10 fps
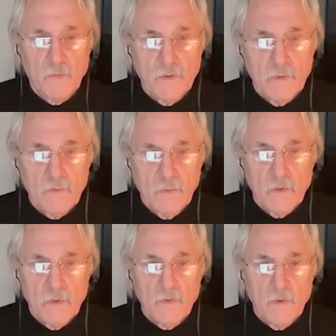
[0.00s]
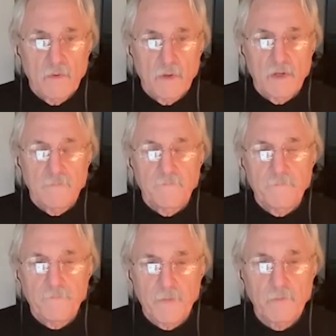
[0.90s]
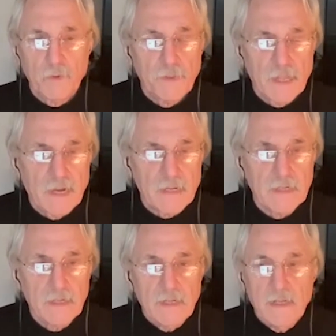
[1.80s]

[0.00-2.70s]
were Black.